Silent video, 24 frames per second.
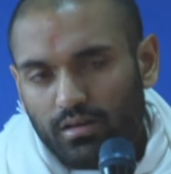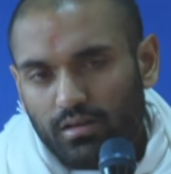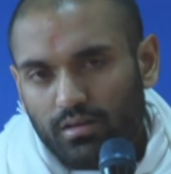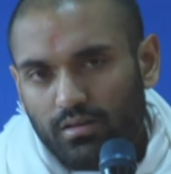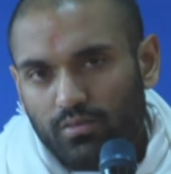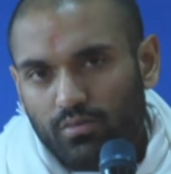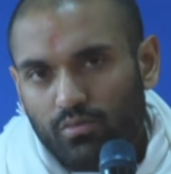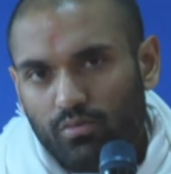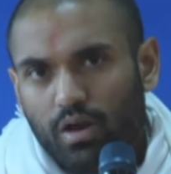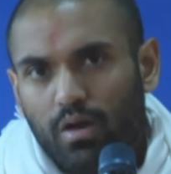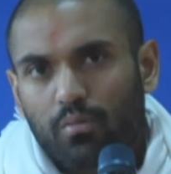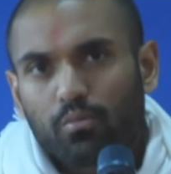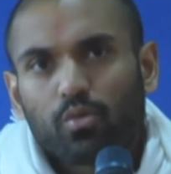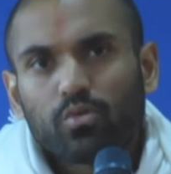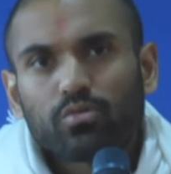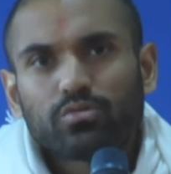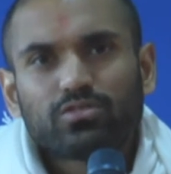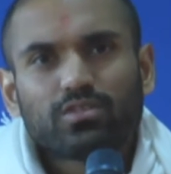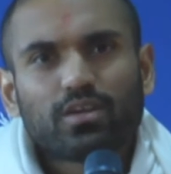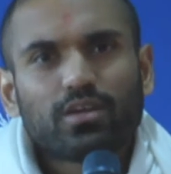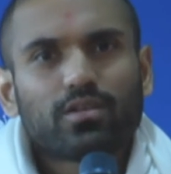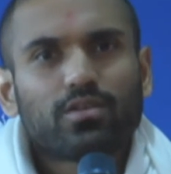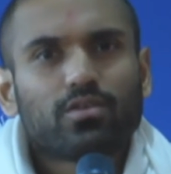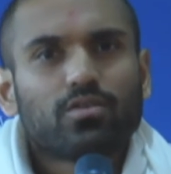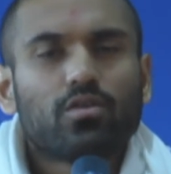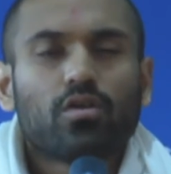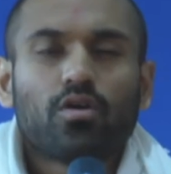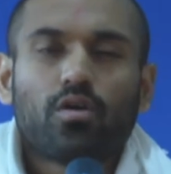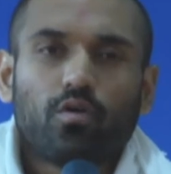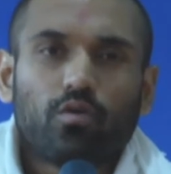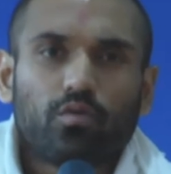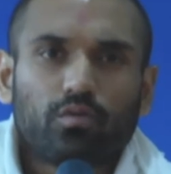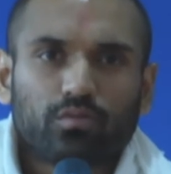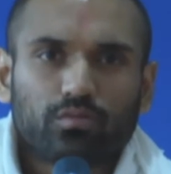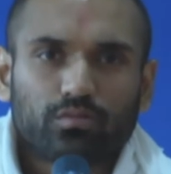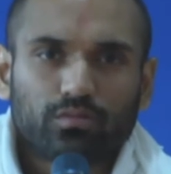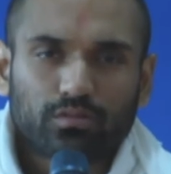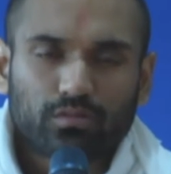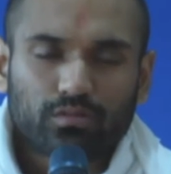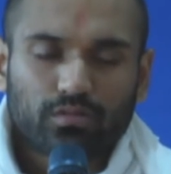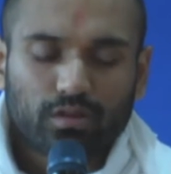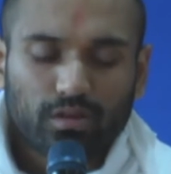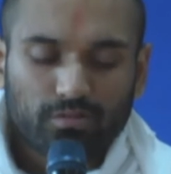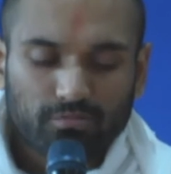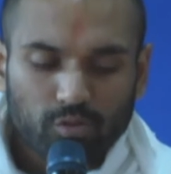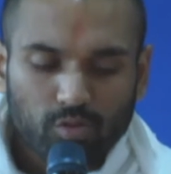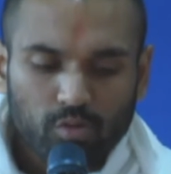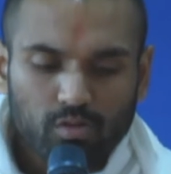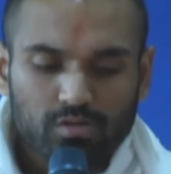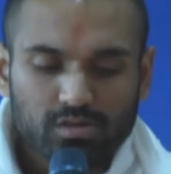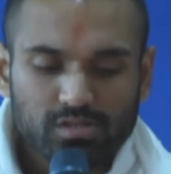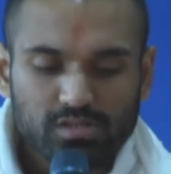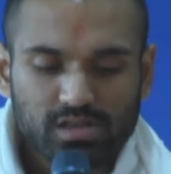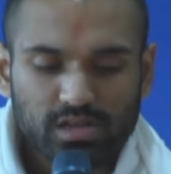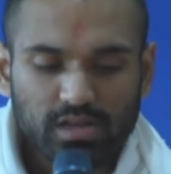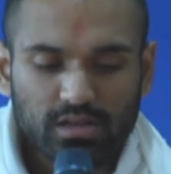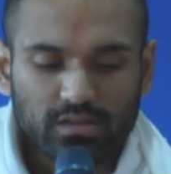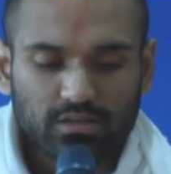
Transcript: Ramo said, no, of course not,